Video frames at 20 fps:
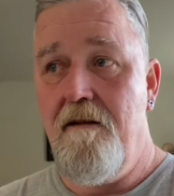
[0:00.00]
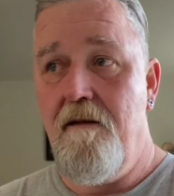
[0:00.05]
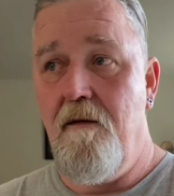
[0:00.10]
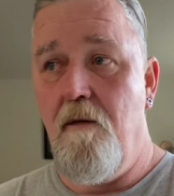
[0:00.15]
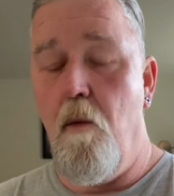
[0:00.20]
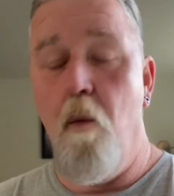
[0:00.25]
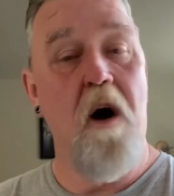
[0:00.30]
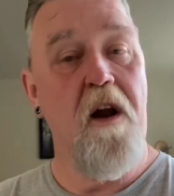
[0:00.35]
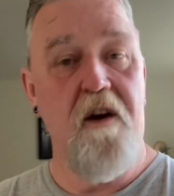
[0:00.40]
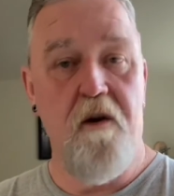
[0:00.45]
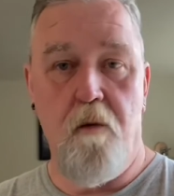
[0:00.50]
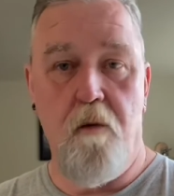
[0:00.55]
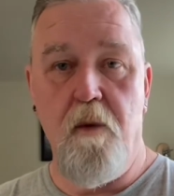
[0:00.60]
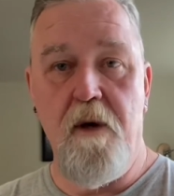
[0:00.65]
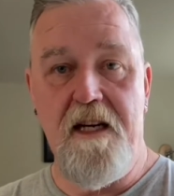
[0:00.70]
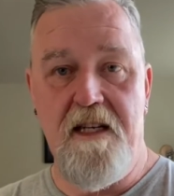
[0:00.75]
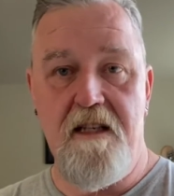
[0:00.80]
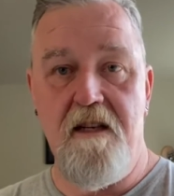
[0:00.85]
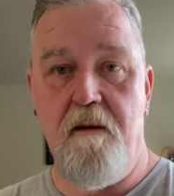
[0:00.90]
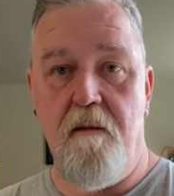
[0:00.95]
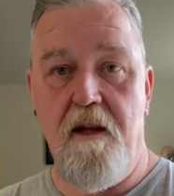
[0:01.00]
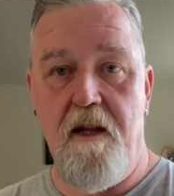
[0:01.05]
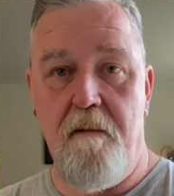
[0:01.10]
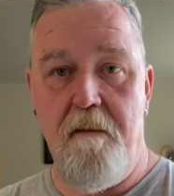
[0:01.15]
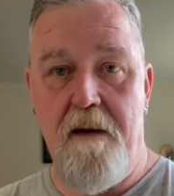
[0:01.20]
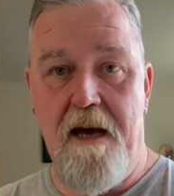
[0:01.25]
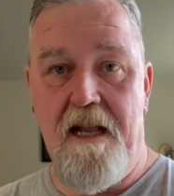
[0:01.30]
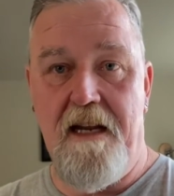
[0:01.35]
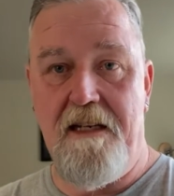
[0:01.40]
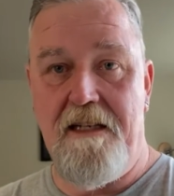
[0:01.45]
what a reasonable
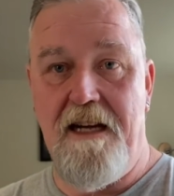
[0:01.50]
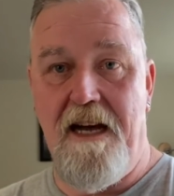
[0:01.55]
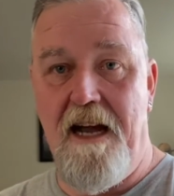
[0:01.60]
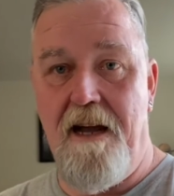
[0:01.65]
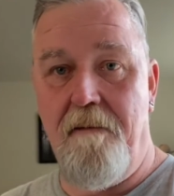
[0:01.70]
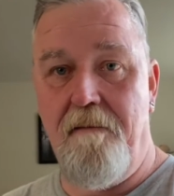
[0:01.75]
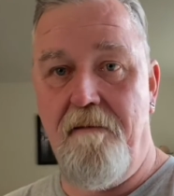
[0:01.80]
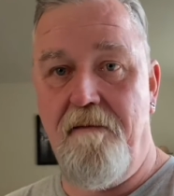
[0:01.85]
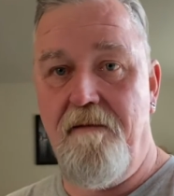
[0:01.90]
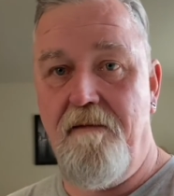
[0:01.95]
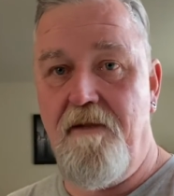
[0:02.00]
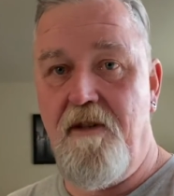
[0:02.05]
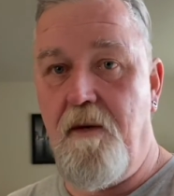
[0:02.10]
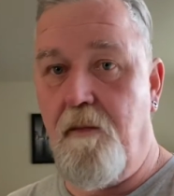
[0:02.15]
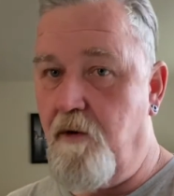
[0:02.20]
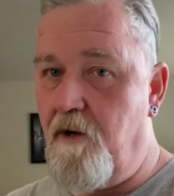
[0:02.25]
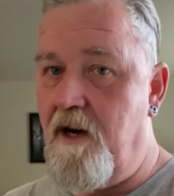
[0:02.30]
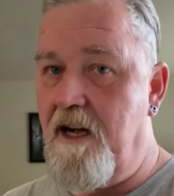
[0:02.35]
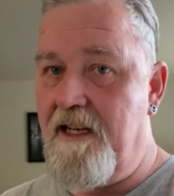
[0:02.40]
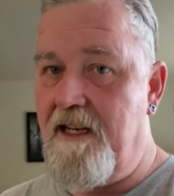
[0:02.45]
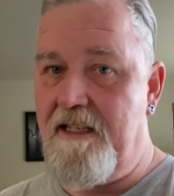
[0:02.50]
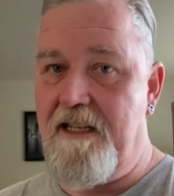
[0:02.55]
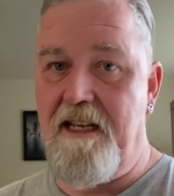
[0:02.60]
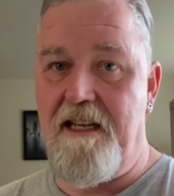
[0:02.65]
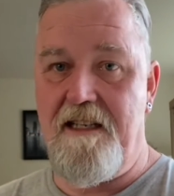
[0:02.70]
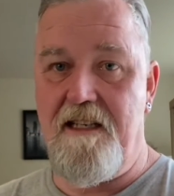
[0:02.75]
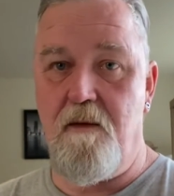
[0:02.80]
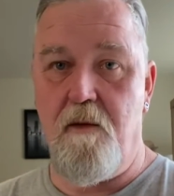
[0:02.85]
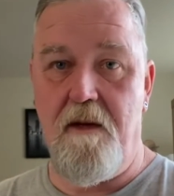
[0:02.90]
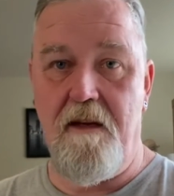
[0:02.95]
amount of time to
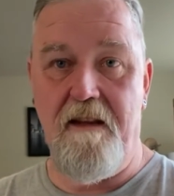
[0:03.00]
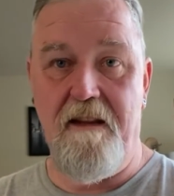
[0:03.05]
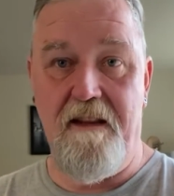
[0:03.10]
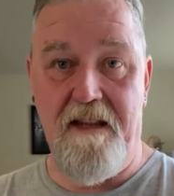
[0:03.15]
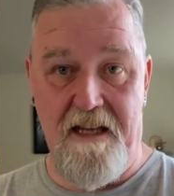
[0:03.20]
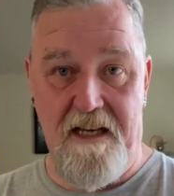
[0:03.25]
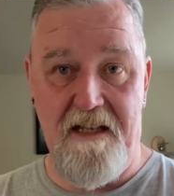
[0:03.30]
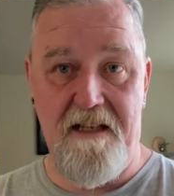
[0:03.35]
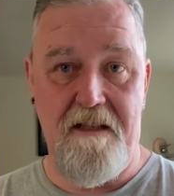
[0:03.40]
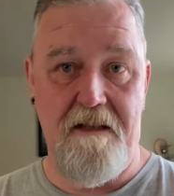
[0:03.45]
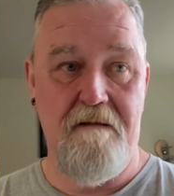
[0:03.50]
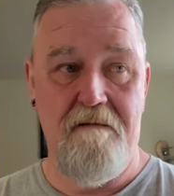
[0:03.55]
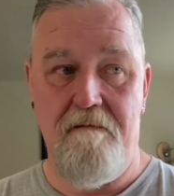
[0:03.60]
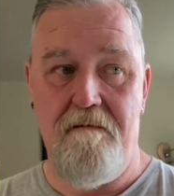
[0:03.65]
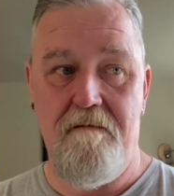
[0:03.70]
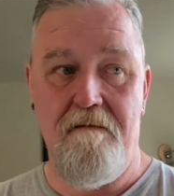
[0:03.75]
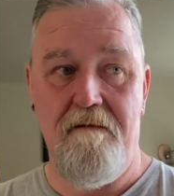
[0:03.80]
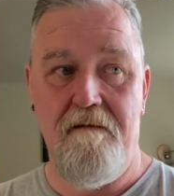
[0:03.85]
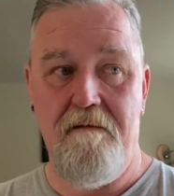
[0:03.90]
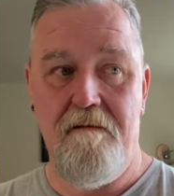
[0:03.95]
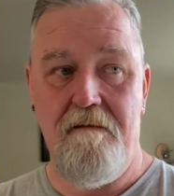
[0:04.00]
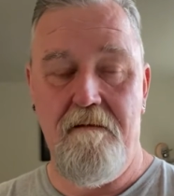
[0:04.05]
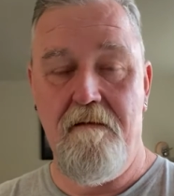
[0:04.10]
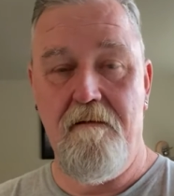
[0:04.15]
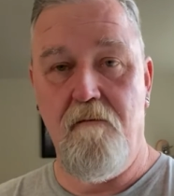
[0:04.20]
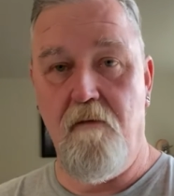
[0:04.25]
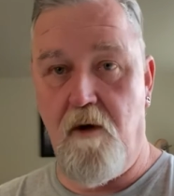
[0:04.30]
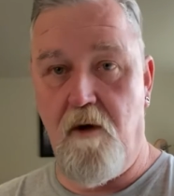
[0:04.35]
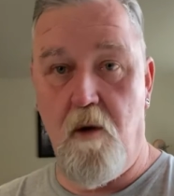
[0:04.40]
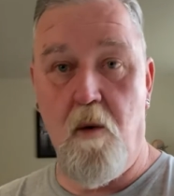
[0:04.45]
process this
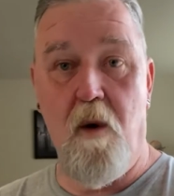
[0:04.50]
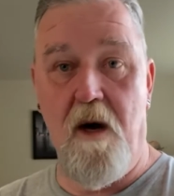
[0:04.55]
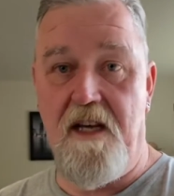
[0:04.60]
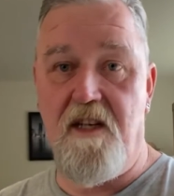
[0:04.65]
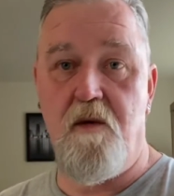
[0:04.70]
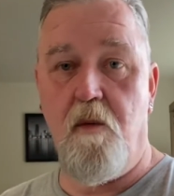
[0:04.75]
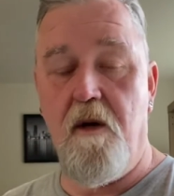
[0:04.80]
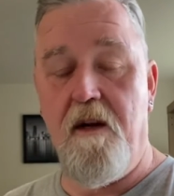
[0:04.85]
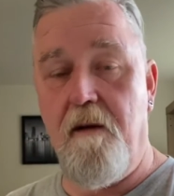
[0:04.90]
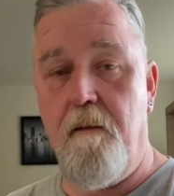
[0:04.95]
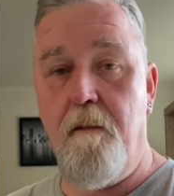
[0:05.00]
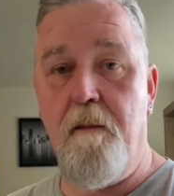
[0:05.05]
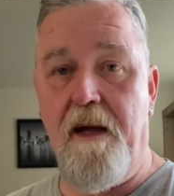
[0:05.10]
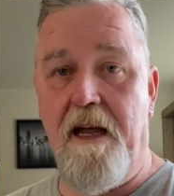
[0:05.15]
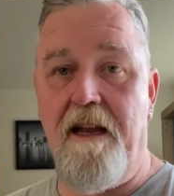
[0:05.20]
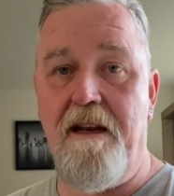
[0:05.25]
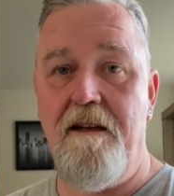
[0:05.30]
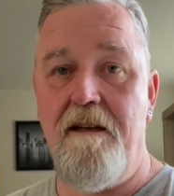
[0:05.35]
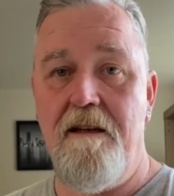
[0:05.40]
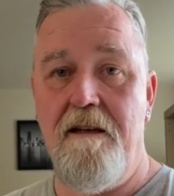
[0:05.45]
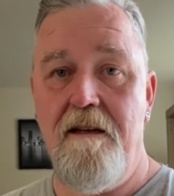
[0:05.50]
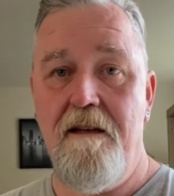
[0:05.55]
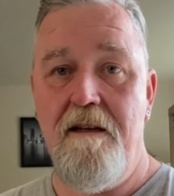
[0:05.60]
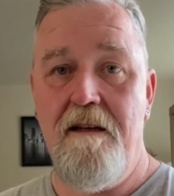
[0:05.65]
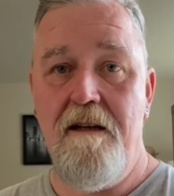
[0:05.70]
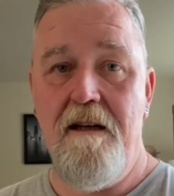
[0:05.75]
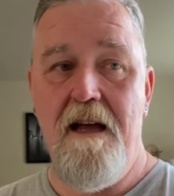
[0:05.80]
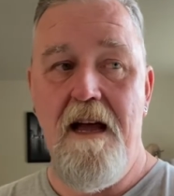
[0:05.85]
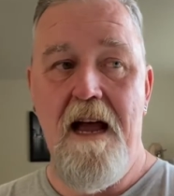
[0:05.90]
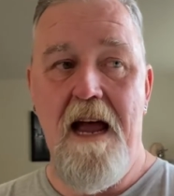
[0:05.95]
request would have been,
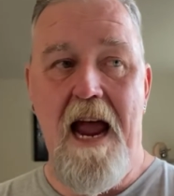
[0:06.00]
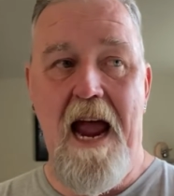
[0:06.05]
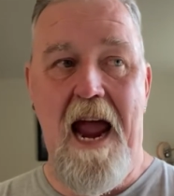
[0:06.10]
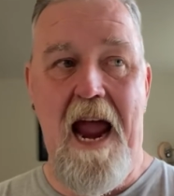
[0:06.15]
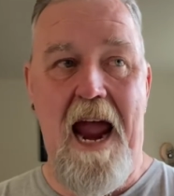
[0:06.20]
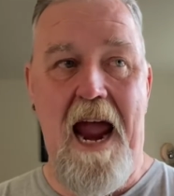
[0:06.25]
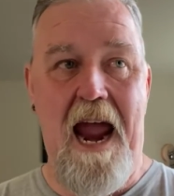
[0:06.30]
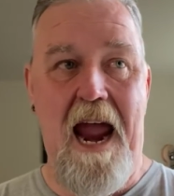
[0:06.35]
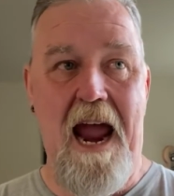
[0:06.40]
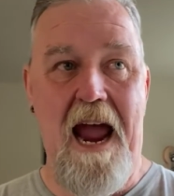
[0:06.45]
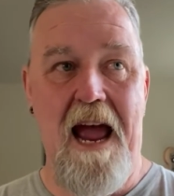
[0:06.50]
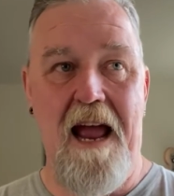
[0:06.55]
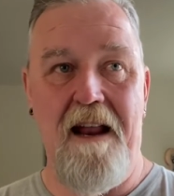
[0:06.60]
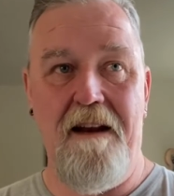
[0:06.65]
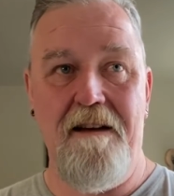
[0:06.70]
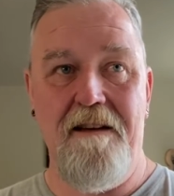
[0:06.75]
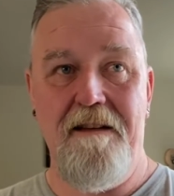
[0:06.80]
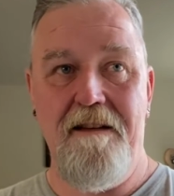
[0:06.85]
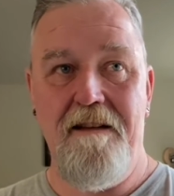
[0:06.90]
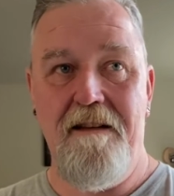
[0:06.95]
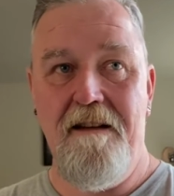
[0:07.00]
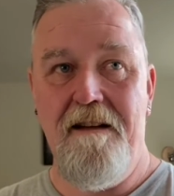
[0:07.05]
and